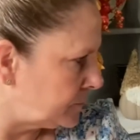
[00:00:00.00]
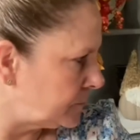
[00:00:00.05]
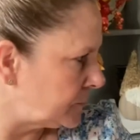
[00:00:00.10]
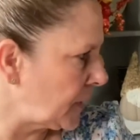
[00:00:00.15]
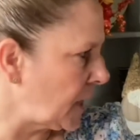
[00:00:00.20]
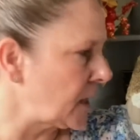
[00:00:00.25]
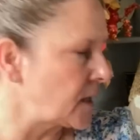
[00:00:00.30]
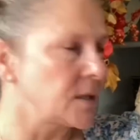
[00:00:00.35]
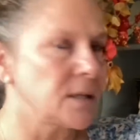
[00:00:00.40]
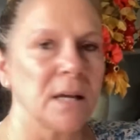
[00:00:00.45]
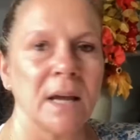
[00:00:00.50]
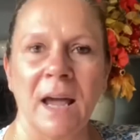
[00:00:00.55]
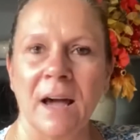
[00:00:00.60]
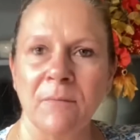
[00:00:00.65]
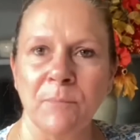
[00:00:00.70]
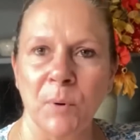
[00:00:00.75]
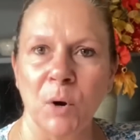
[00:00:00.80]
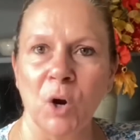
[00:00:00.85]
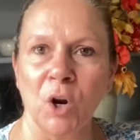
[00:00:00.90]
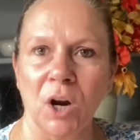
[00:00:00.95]
like I say, I
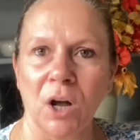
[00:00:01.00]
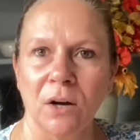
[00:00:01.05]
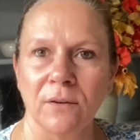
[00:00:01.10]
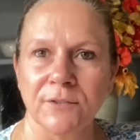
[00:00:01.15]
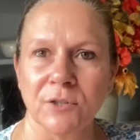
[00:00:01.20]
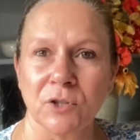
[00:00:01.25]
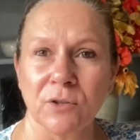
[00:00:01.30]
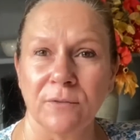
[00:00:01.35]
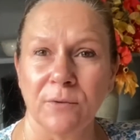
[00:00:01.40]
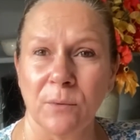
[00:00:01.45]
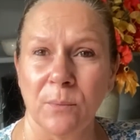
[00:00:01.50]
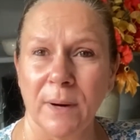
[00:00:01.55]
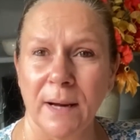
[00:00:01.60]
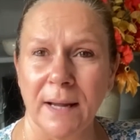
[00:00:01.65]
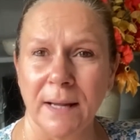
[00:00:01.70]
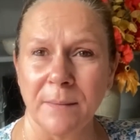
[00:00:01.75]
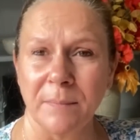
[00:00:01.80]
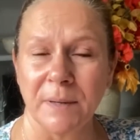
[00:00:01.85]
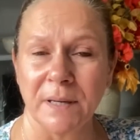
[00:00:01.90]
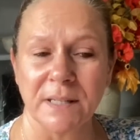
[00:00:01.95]
put a lot of stuff
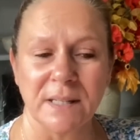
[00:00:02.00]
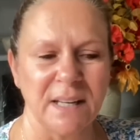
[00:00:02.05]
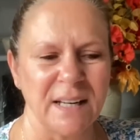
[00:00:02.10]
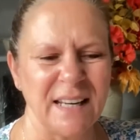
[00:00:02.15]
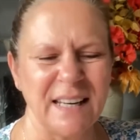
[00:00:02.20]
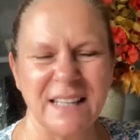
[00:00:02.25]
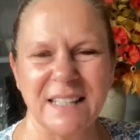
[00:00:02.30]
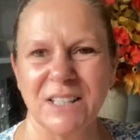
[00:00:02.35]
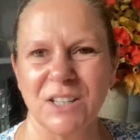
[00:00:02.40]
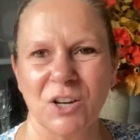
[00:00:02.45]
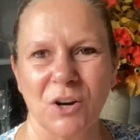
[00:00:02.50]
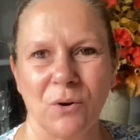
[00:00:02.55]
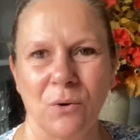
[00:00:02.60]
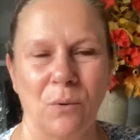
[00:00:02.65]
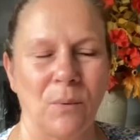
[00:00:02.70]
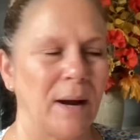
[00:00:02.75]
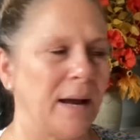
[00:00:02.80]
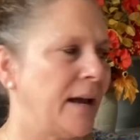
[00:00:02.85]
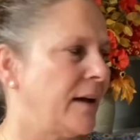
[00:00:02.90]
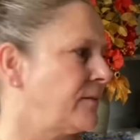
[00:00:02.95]
away because it needed to go
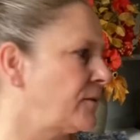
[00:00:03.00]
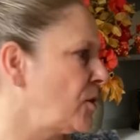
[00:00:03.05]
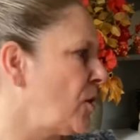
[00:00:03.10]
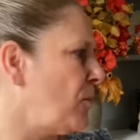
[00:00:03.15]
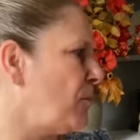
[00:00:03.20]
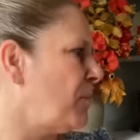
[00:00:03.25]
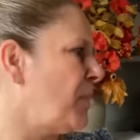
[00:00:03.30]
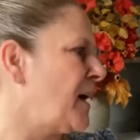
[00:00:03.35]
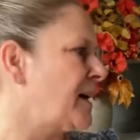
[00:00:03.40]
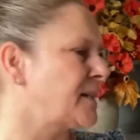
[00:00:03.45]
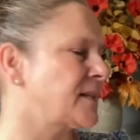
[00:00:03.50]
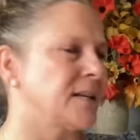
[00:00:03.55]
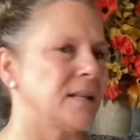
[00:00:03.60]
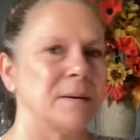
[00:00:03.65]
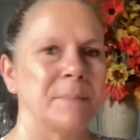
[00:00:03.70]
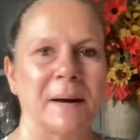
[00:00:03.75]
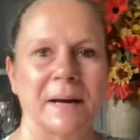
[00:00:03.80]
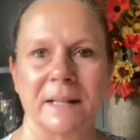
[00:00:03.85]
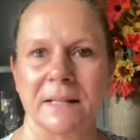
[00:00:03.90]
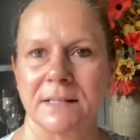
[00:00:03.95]
away. I've got bags at
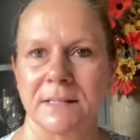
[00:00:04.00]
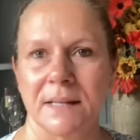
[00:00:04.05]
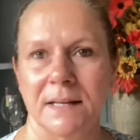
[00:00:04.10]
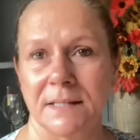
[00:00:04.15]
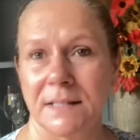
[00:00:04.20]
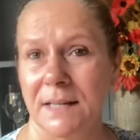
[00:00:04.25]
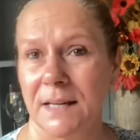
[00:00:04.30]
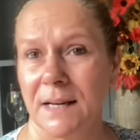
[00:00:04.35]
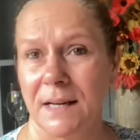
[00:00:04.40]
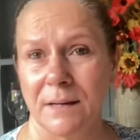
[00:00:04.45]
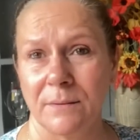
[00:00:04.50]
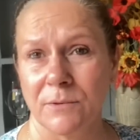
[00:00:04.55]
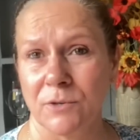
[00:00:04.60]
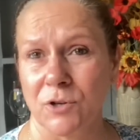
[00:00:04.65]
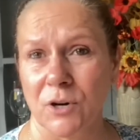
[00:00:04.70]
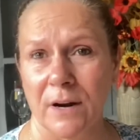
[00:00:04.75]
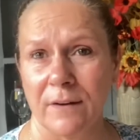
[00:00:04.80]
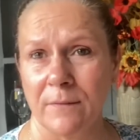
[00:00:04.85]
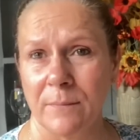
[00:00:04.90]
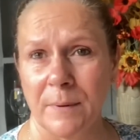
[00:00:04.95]
the back of the settee and it was
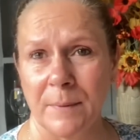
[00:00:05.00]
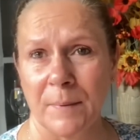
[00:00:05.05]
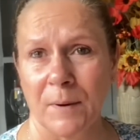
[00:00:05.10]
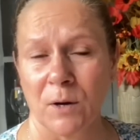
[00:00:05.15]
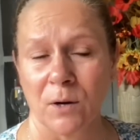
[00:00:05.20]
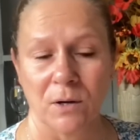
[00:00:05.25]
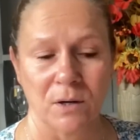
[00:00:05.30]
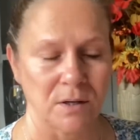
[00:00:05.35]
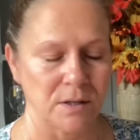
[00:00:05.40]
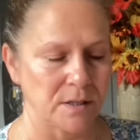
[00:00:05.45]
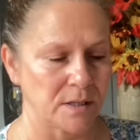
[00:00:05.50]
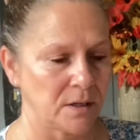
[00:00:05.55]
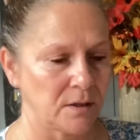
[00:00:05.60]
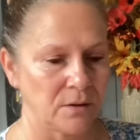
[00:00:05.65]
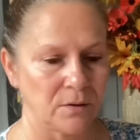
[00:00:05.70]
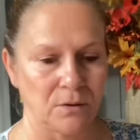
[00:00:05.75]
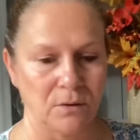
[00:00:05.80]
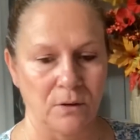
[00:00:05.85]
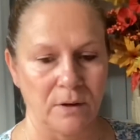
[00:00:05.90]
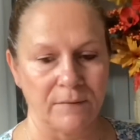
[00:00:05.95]
driving me bonkers, and I
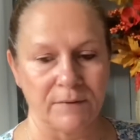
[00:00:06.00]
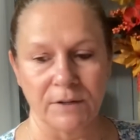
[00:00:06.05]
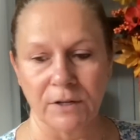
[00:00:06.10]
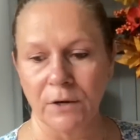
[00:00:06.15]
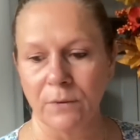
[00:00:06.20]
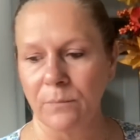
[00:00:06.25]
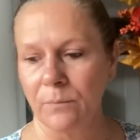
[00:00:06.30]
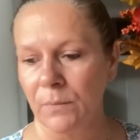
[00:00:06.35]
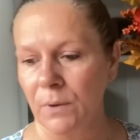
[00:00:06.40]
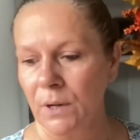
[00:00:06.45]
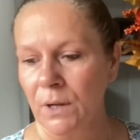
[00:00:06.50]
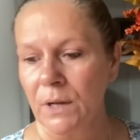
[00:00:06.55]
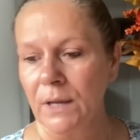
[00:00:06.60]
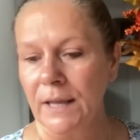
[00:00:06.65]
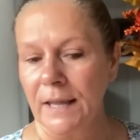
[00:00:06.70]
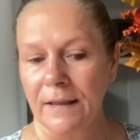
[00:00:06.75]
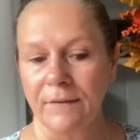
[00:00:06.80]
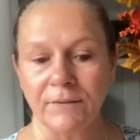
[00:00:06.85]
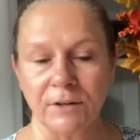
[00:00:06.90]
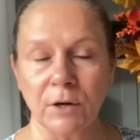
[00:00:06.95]
thought if I
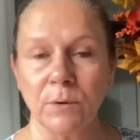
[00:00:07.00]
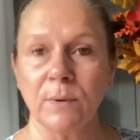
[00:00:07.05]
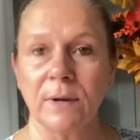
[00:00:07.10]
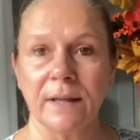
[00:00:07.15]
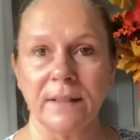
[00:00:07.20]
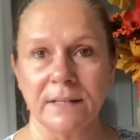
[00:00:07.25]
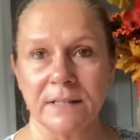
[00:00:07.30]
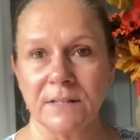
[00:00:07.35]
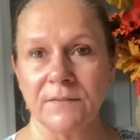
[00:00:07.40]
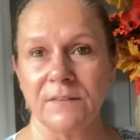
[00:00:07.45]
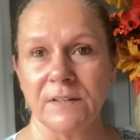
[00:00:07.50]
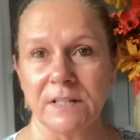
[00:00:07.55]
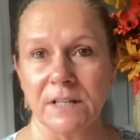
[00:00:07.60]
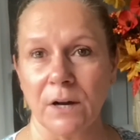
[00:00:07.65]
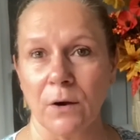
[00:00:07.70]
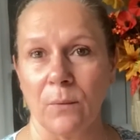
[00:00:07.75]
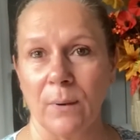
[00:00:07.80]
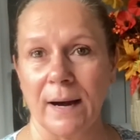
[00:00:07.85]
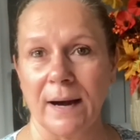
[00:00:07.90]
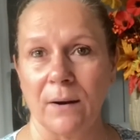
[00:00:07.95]
don't get this
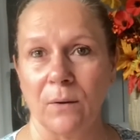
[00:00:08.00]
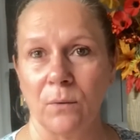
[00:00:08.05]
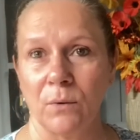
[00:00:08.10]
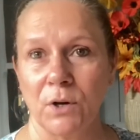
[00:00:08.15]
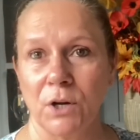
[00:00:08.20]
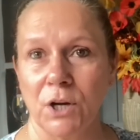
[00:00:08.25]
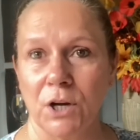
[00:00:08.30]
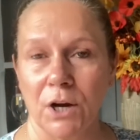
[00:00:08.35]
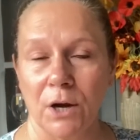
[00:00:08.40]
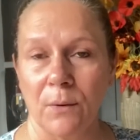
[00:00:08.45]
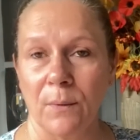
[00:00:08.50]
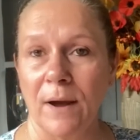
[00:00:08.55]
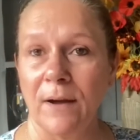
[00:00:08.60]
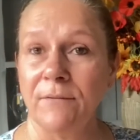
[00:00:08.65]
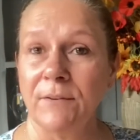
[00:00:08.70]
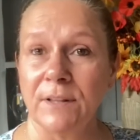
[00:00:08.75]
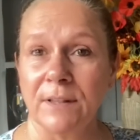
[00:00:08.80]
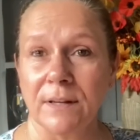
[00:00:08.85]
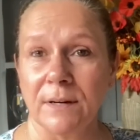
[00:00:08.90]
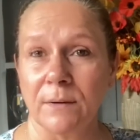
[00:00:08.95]
video out, you know,
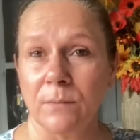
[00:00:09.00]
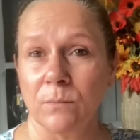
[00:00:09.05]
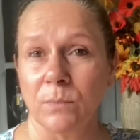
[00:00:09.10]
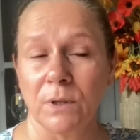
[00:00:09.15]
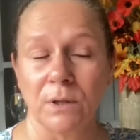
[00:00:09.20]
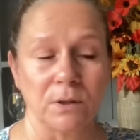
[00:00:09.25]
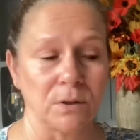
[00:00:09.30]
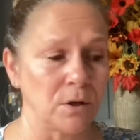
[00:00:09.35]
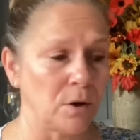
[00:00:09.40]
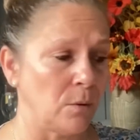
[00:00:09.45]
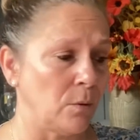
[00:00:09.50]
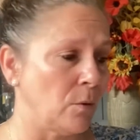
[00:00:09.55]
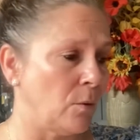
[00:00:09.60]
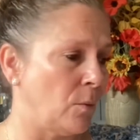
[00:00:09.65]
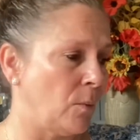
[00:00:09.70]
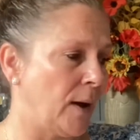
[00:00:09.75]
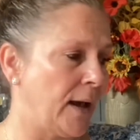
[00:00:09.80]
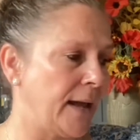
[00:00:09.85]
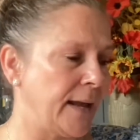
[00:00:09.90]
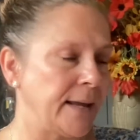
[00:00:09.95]
everything will go
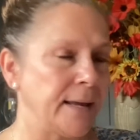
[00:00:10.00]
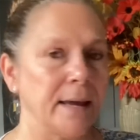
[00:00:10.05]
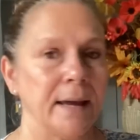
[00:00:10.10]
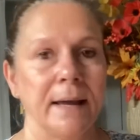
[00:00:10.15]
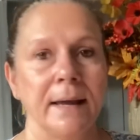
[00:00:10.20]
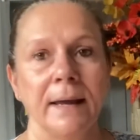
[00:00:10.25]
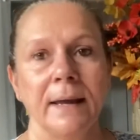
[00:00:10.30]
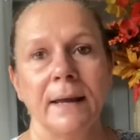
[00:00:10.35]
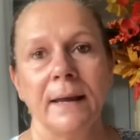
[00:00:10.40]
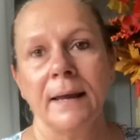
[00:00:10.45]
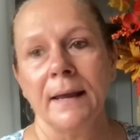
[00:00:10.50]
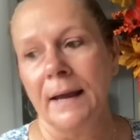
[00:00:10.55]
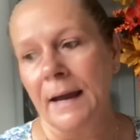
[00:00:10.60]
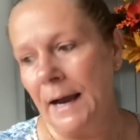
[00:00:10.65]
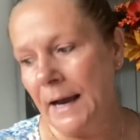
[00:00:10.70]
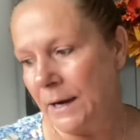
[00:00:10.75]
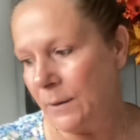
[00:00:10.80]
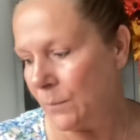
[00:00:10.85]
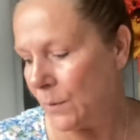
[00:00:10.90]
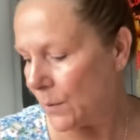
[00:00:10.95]
away
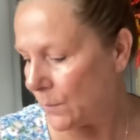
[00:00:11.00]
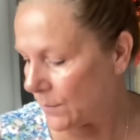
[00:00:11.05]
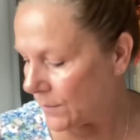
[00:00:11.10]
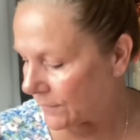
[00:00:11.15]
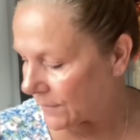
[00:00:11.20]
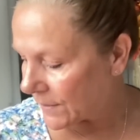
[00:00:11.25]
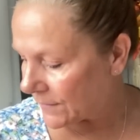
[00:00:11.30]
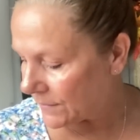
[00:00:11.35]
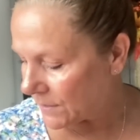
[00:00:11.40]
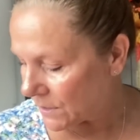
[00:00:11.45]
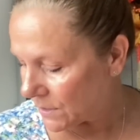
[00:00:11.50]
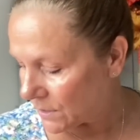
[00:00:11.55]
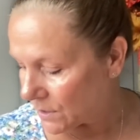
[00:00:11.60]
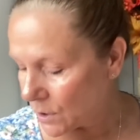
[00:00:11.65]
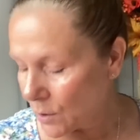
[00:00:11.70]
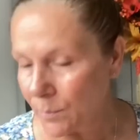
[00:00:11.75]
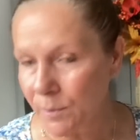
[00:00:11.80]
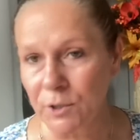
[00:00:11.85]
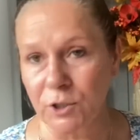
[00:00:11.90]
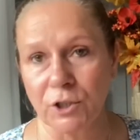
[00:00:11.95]
and I won't have given you the
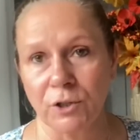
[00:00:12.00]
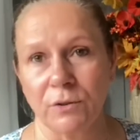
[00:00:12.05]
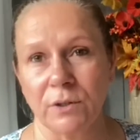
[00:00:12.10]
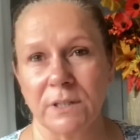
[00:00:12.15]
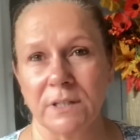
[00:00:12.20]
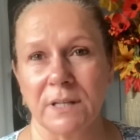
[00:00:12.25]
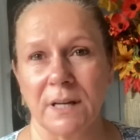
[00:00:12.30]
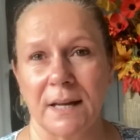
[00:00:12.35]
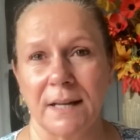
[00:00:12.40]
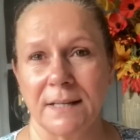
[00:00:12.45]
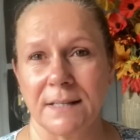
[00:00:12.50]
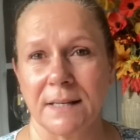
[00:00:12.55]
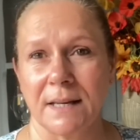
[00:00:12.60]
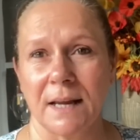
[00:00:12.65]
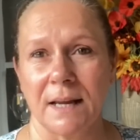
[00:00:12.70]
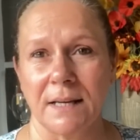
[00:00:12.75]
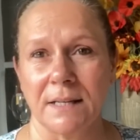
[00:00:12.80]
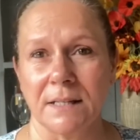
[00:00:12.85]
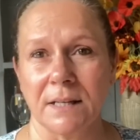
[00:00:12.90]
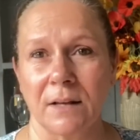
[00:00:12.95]
opportunity to
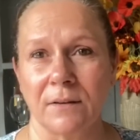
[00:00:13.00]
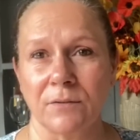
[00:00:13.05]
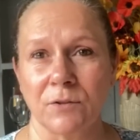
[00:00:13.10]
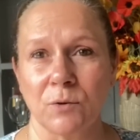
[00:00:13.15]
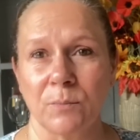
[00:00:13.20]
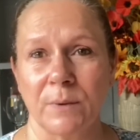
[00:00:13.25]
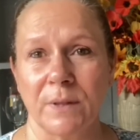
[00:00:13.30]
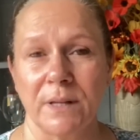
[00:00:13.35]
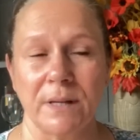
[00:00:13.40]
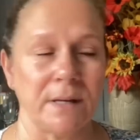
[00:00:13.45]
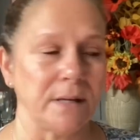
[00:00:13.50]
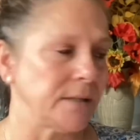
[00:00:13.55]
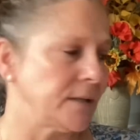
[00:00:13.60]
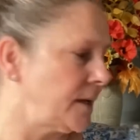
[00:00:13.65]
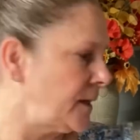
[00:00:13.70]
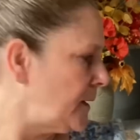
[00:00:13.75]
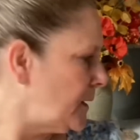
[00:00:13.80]
get yourself some of these.